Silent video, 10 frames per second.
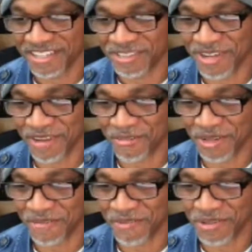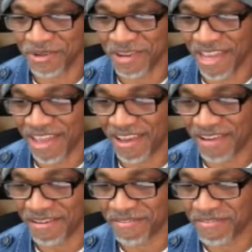Draft one if you don't
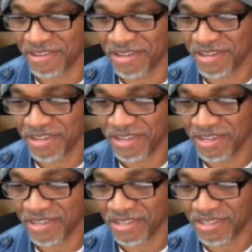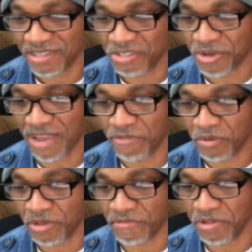have
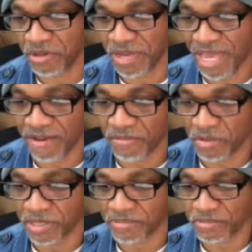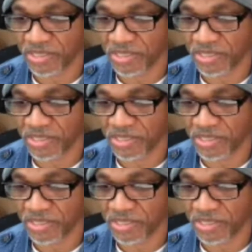one.